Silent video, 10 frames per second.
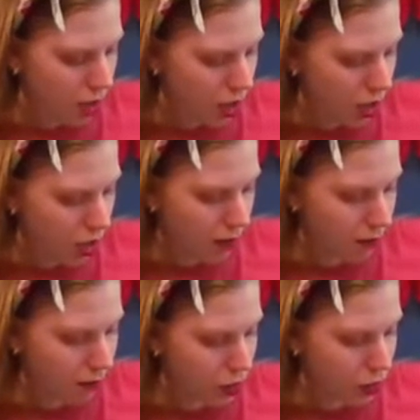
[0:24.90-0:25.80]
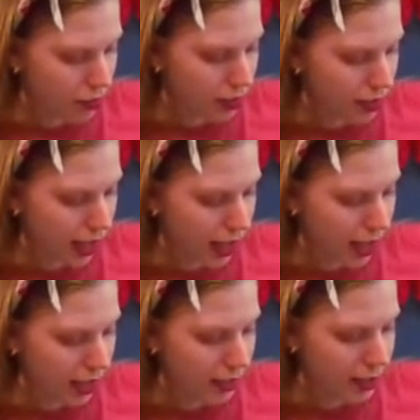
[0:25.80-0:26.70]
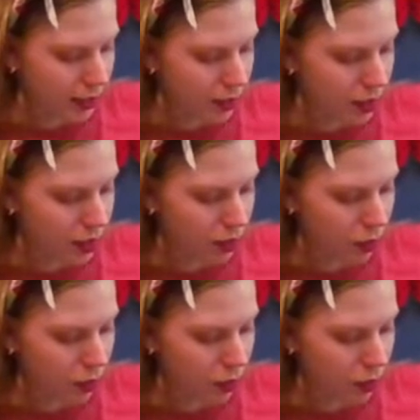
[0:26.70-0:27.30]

Blooms can disappear